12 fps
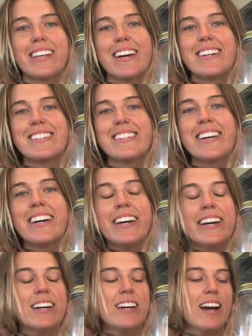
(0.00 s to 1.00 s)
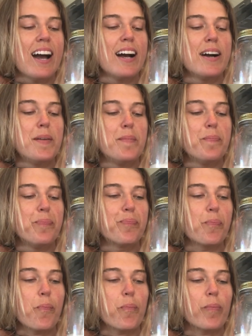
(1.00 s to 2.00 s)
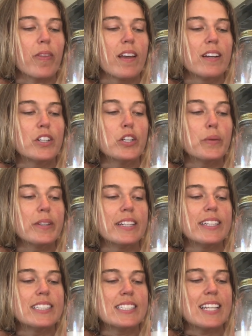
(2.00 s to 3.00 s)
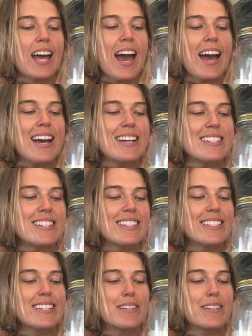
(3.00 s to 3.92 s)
and cook with it and